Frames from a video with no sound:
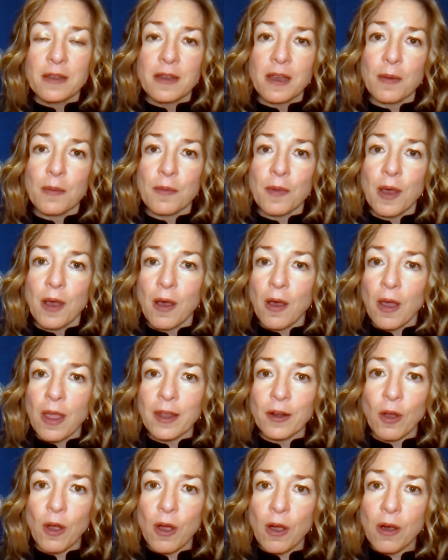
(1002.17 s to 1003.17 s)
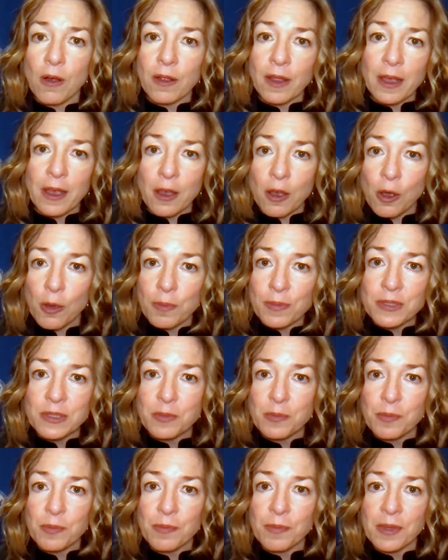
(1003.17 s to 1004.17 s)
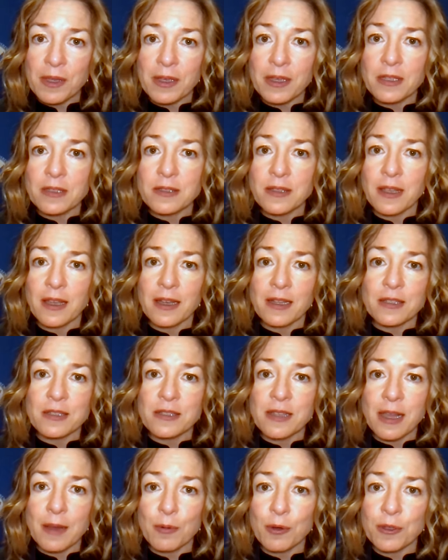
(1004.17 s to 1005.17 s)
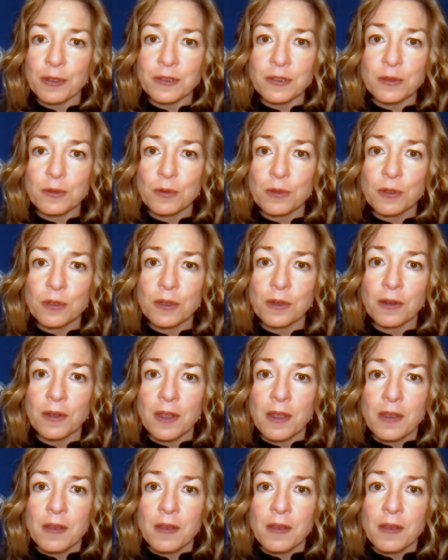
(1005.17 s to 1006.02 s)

it all helps, because then as neighborhoods cool,